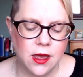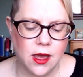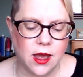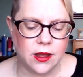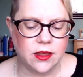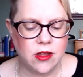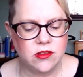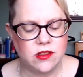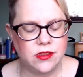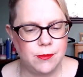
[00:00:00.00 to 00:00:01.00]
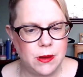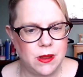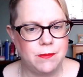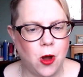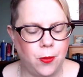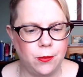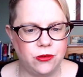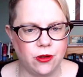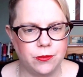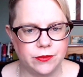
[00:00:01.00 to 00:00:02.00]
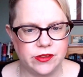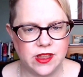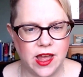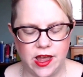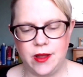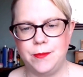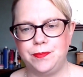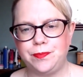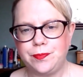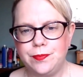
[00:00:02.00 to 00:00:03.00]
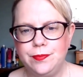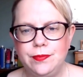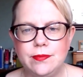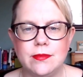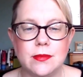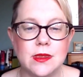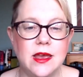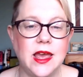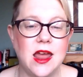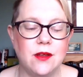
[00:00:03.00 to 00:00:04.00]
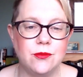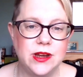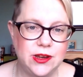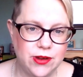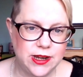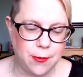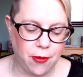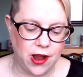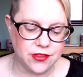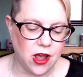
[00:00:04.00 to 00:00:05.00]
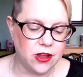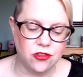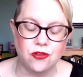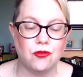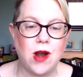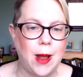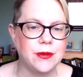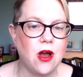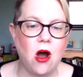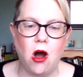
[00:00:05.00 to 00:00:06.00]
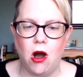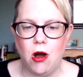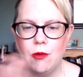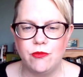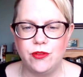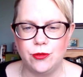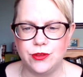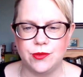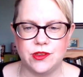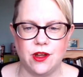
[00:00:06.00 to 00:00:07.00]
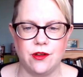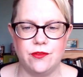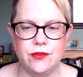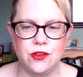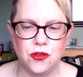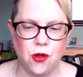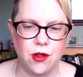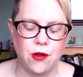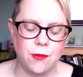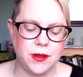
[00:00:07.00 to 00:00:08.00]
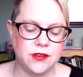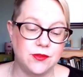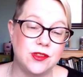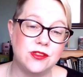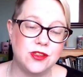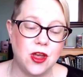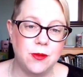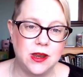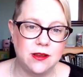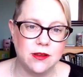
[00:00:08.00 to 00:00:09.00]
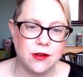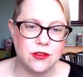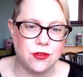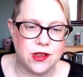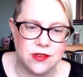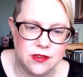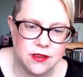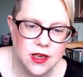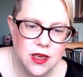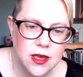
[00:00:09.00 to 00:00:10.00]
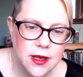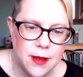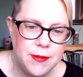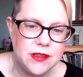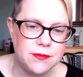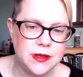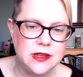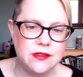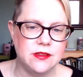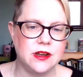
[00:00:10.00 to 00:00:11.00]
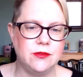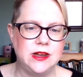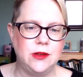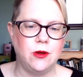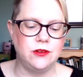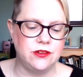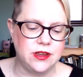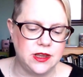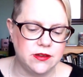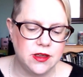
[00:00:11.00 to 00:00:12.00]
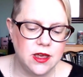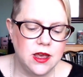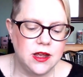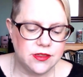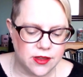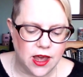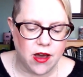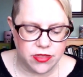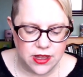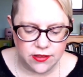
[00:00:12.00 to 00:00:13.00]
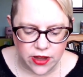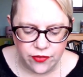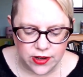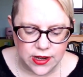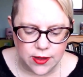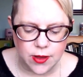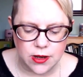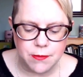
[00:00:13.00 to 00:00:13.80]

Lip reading: and going to the Simply Be pop-up shop that was there, again, I'm really, really impressed. I just grabbed armfuls of stuff to try on because there were so many nice dresses and bits and pieces that I really wanted. So yeah, I think definitely at the